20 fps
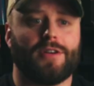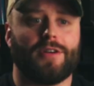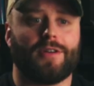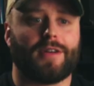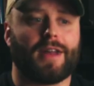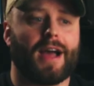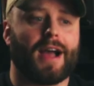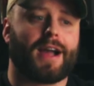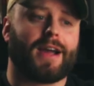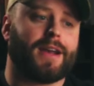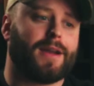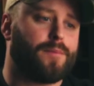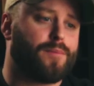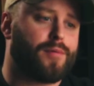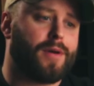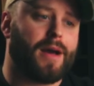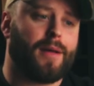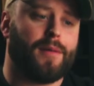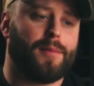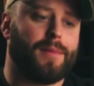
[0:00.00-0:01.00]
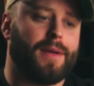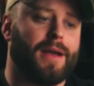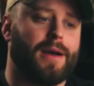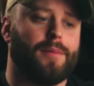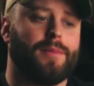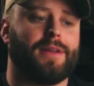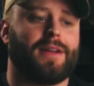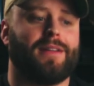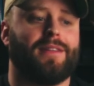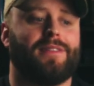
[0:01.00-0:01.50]
You're not gonna probably be
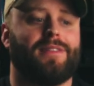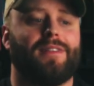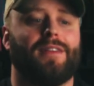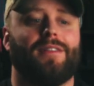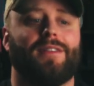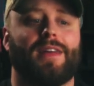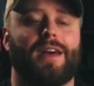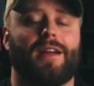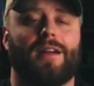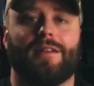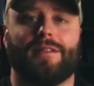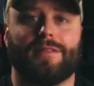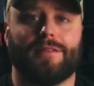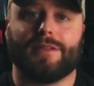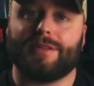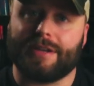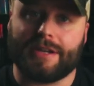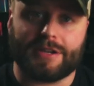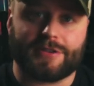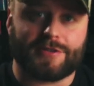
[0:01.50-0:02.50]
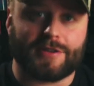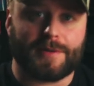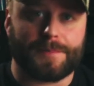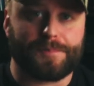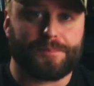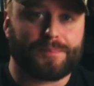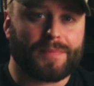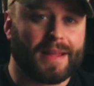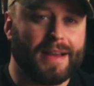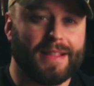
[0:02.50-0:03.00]
able to conceal that under a t-shirt
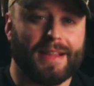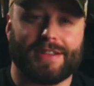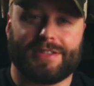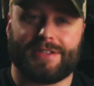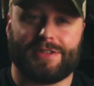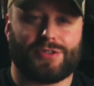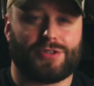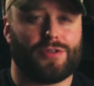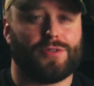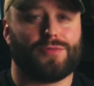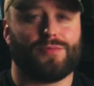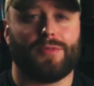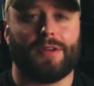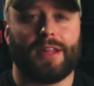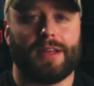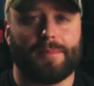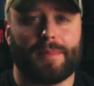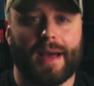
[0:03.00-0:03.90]
unless the shirt's really